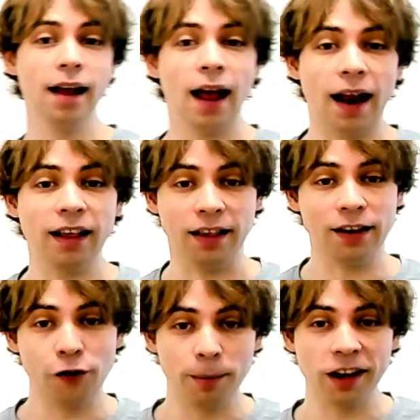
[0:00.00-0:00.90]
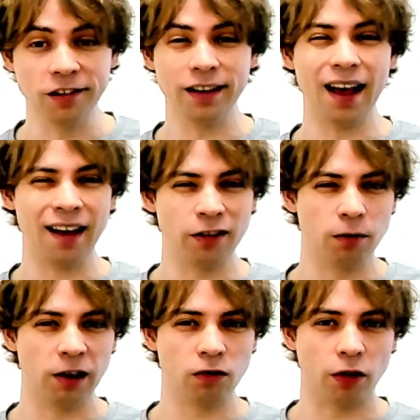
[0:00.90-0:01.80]
And this information has to
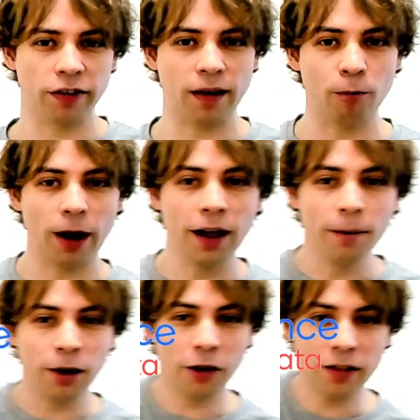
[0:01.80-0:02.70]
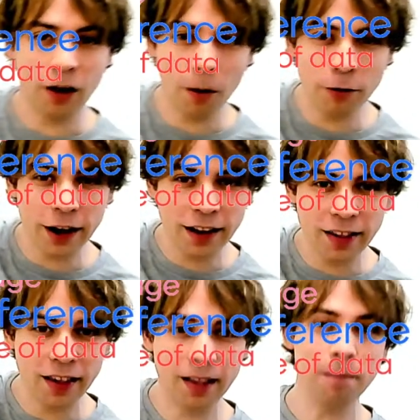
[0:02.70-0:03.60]
be stored somewhere, because the operating
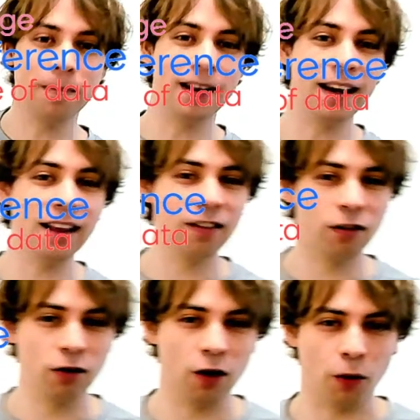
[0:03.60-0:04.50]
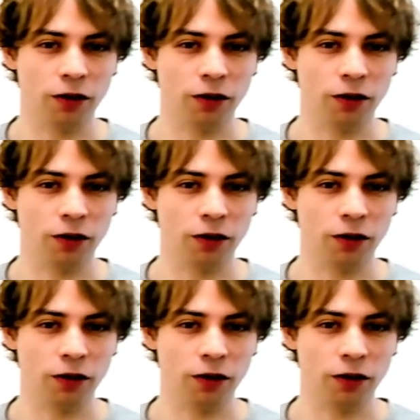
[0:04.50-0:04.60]
system needs to know.